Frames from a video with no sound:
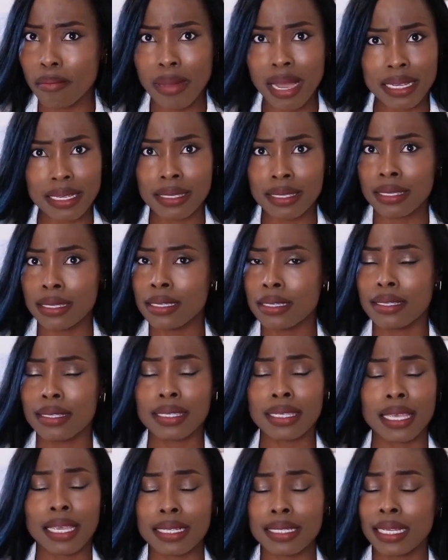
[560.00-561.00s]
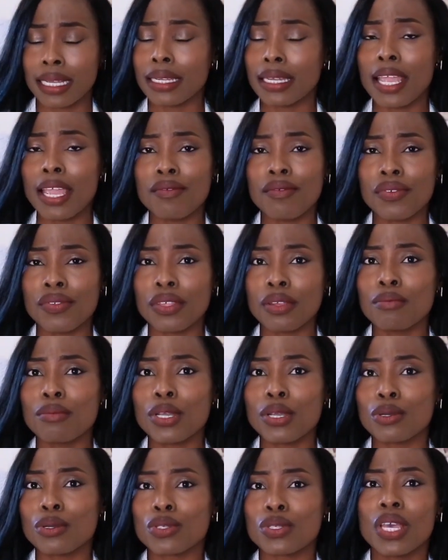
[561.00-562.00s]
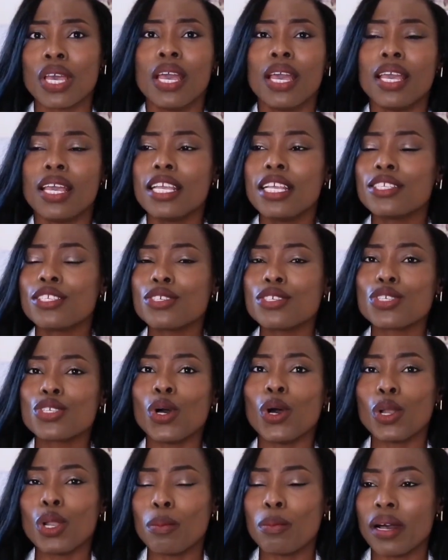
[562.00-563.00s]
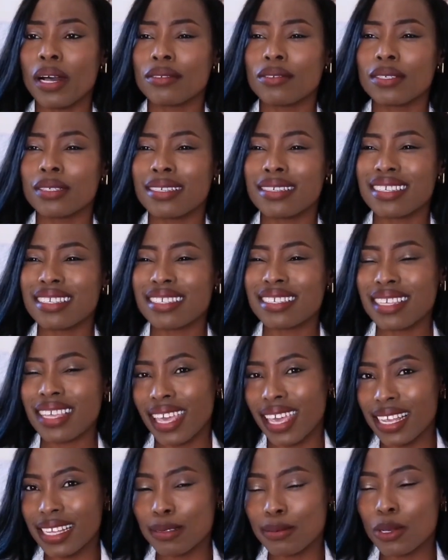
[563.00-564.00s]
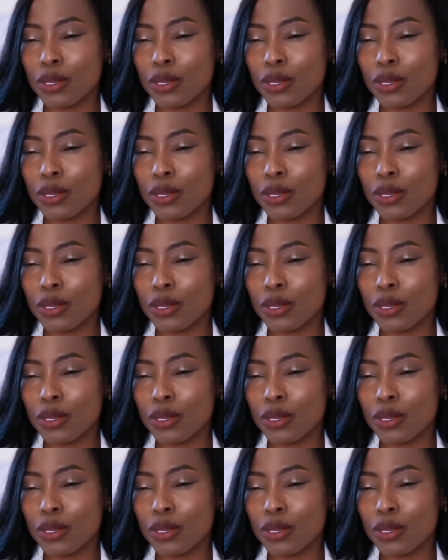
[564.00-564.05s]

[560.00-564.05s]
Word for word: maxi skirt and everything because it's just all about the skirt.